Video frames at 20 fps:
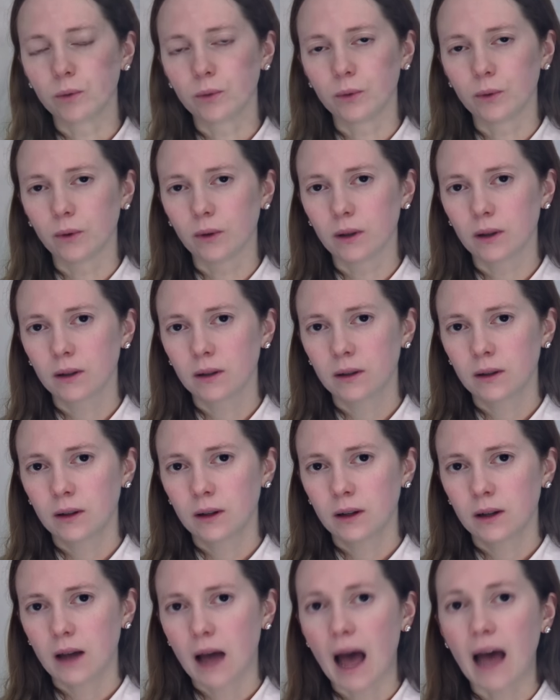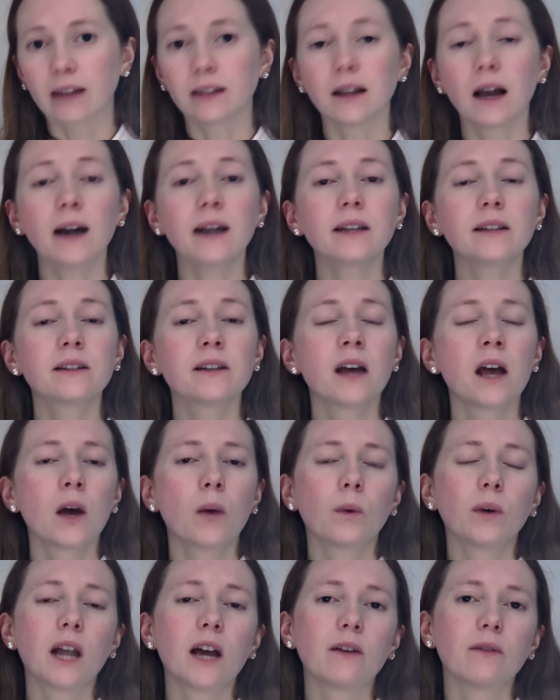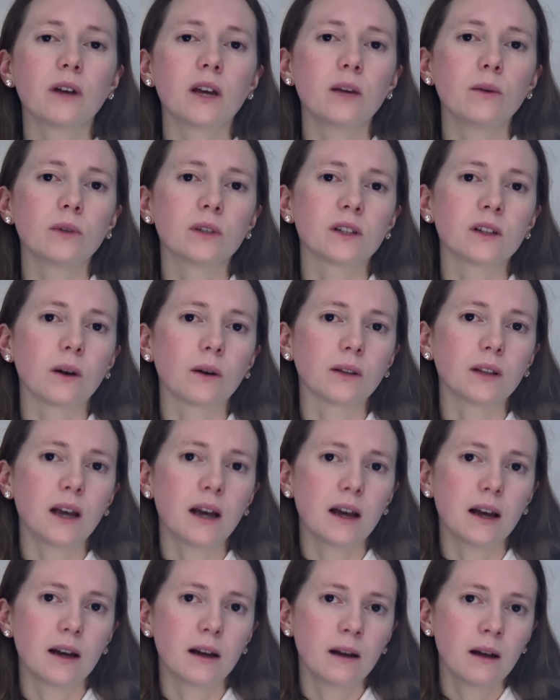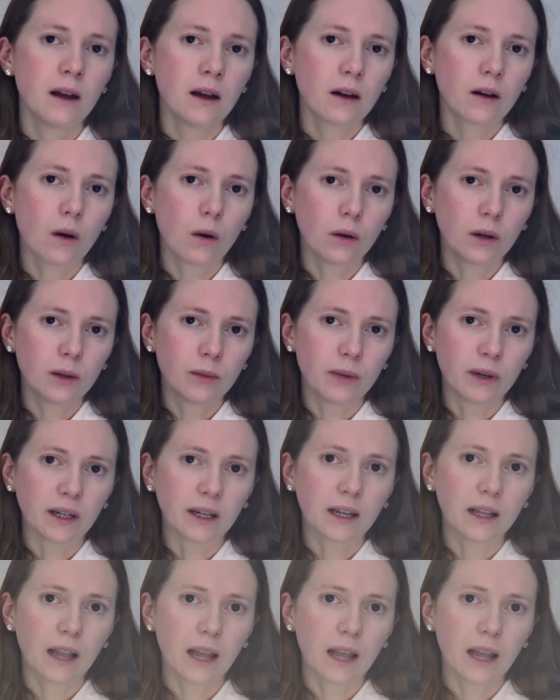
all. At night, whenever he was not there, Gottliebin